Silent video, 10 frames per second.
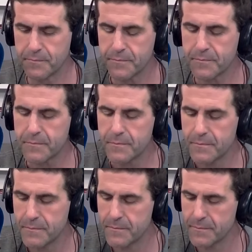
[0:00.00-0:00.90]

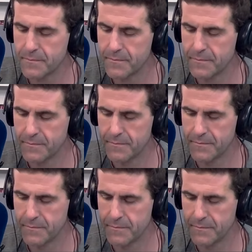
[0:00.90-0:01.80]

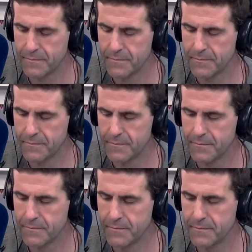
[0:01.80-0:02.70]

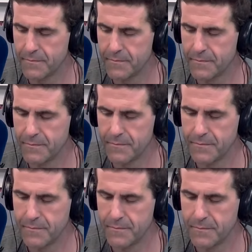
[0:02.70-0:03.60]

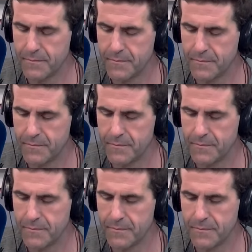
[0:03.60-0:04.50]

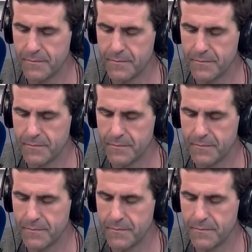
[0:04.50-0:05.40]

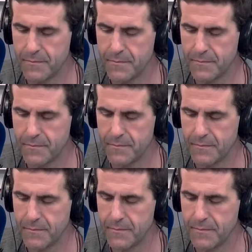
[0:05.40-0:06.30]

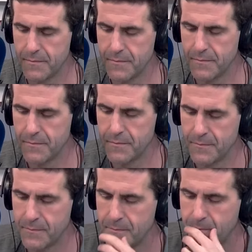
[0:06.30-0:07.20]

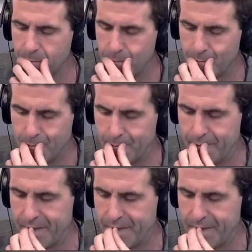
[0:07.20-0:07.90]
(silent)